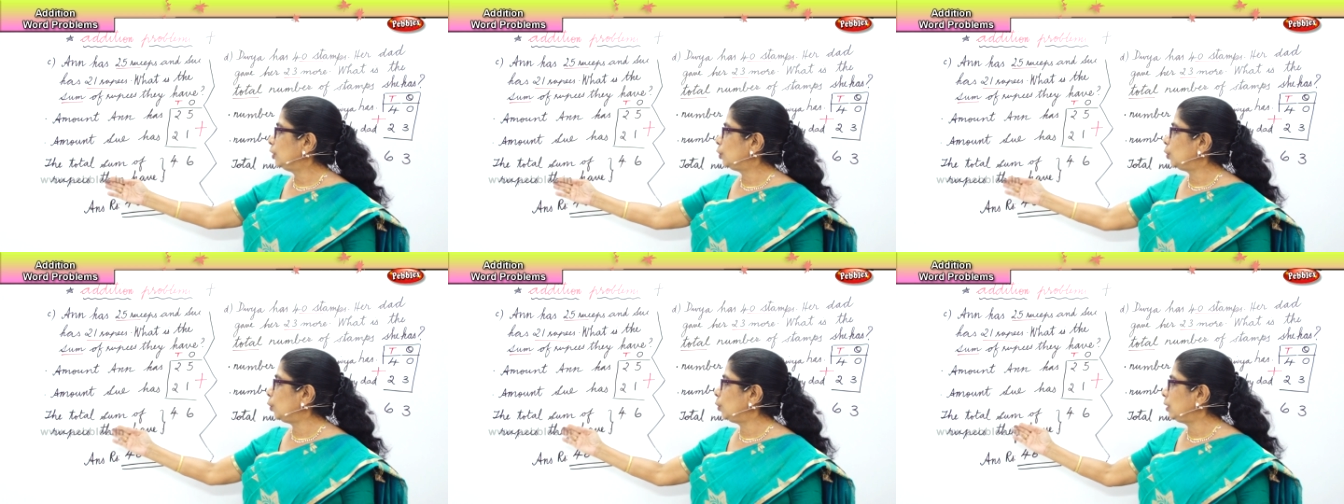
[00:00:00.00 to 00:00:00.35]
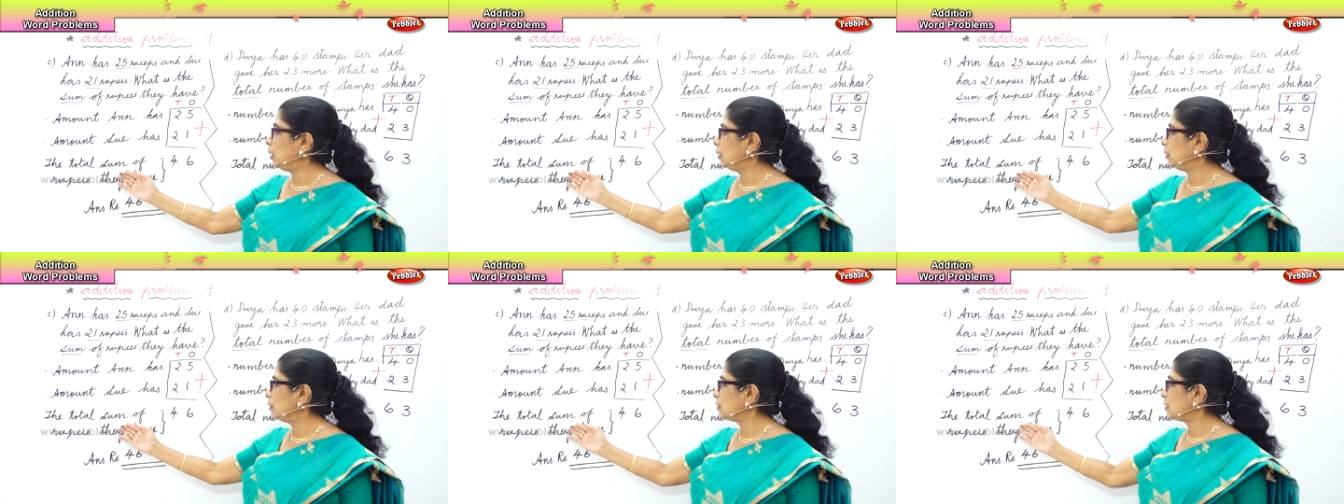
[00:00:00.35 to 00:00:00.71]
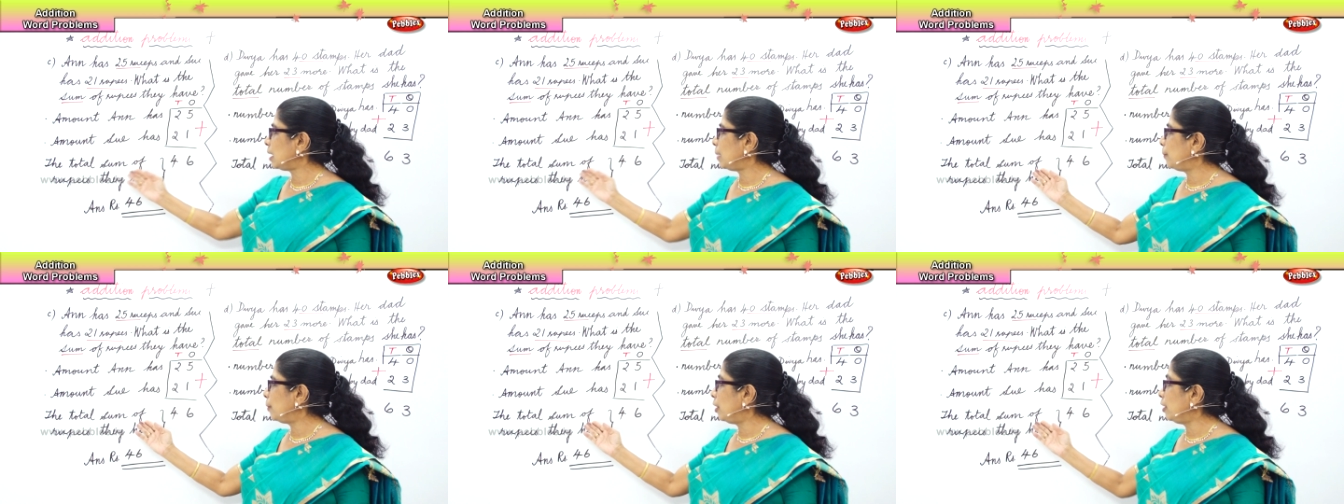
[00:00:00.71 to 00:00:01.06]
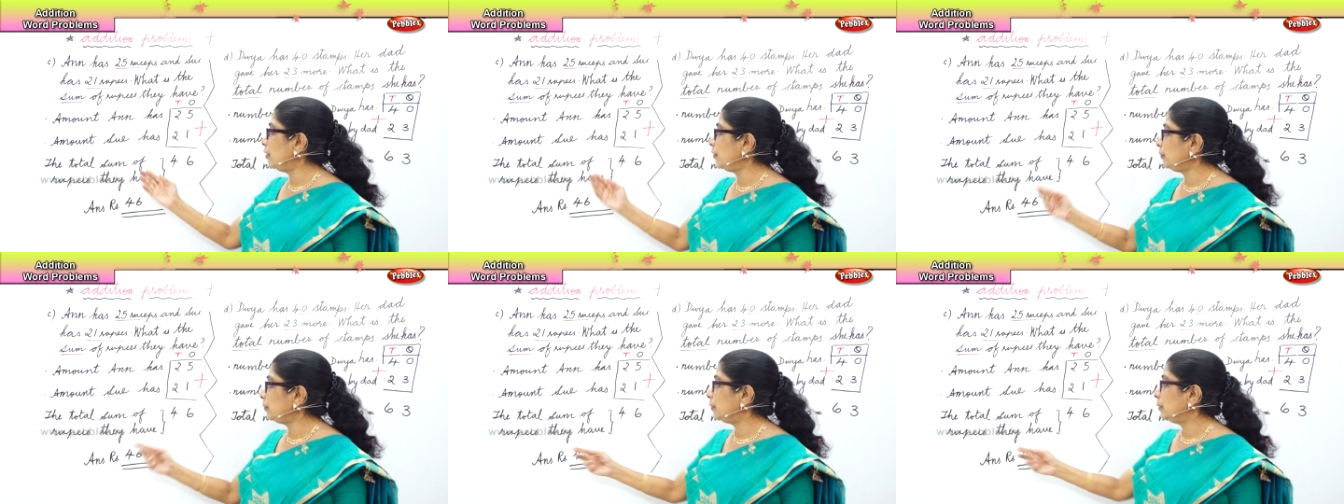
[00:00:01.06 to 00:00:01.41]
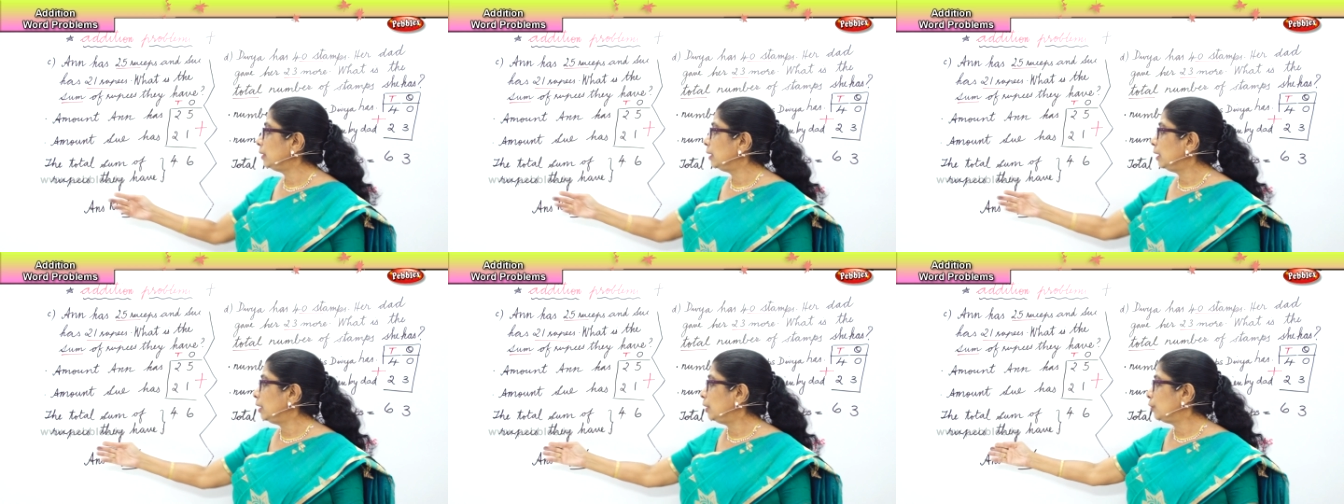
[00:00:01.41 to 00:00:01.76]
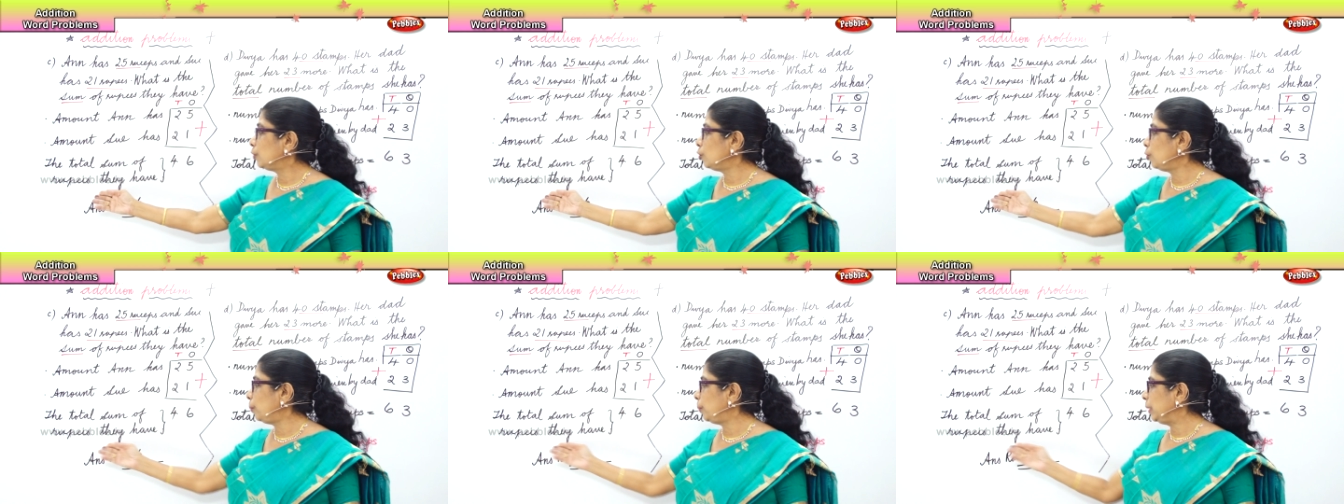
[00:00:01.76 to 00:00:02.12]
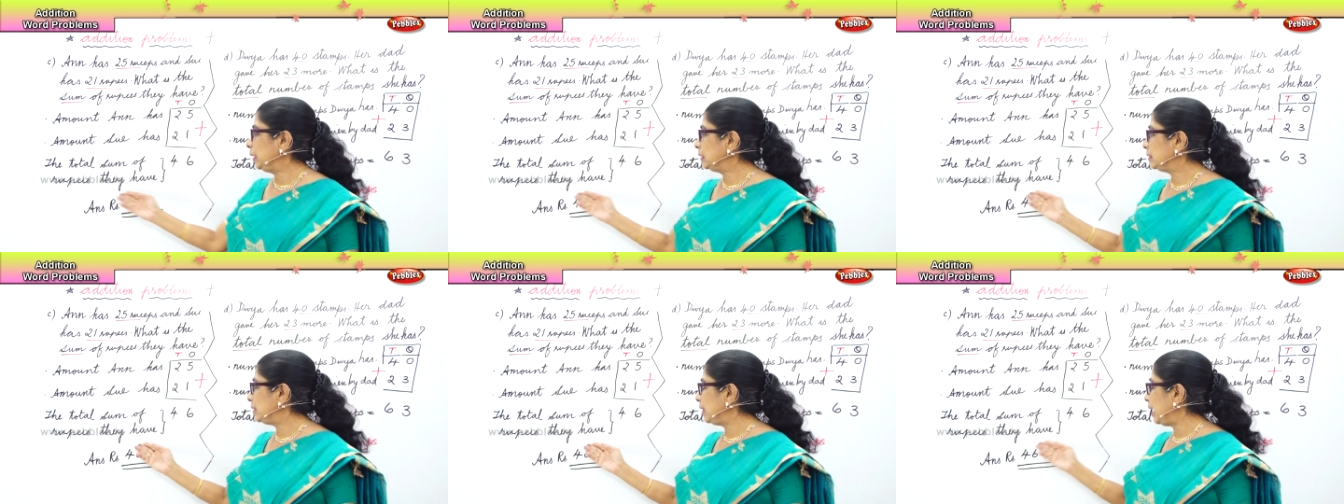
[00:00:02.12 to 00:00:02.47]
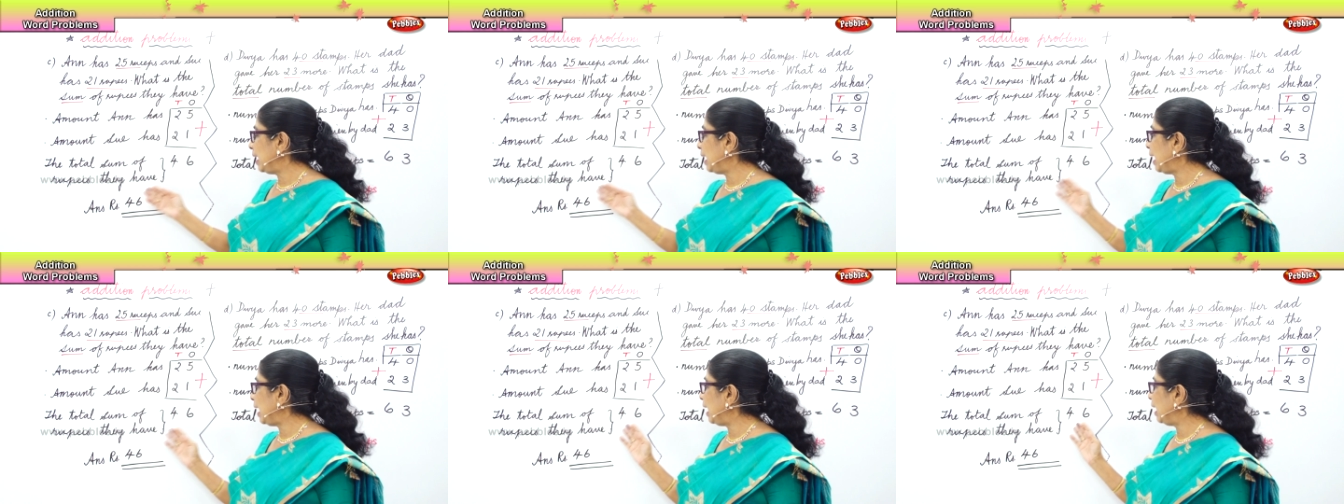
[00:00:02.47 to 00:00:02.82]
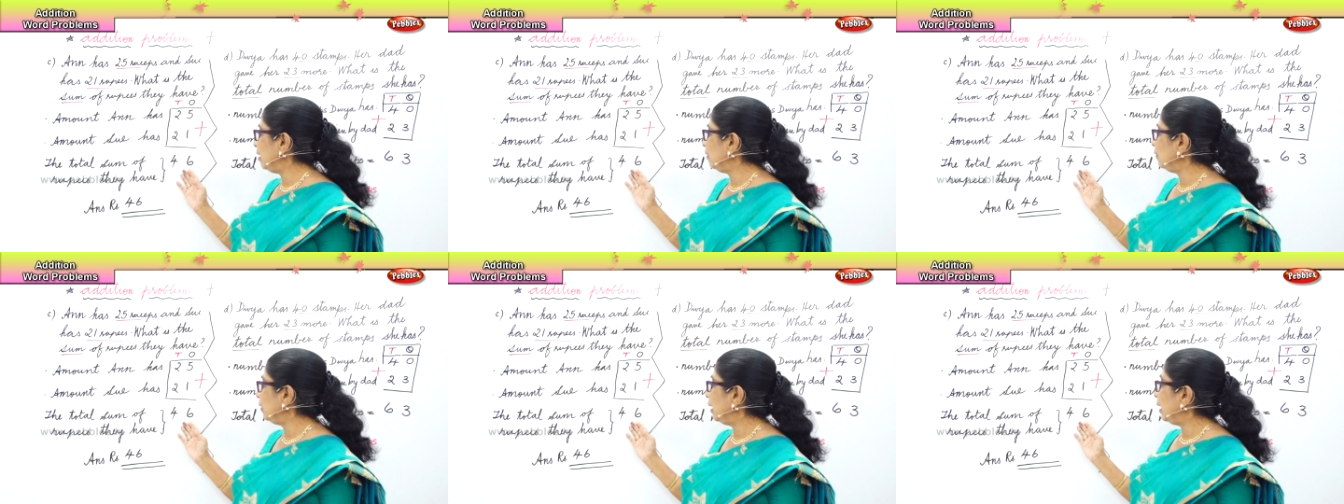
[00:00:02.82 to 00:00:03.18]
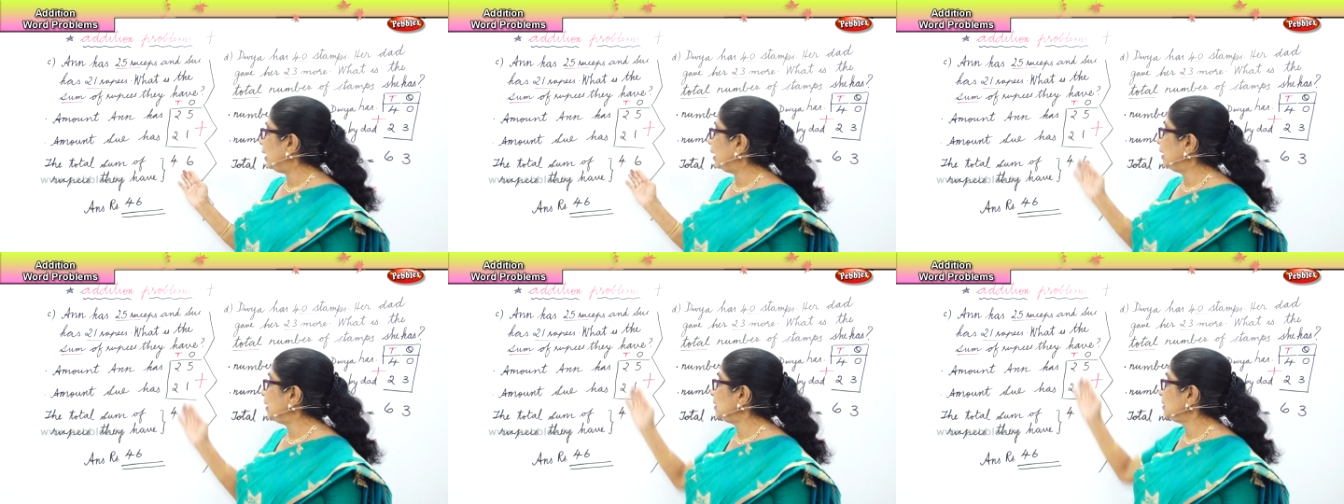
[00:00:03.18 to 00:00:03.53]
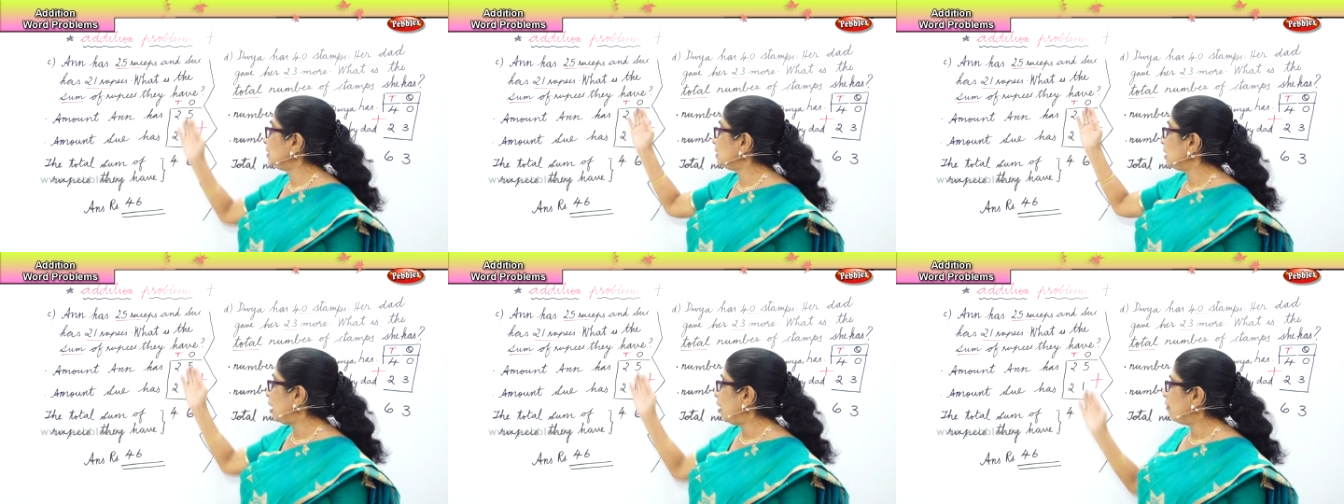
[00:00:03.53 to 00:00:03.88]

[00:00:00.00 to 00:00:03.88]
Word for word: Total sum of rupees they have is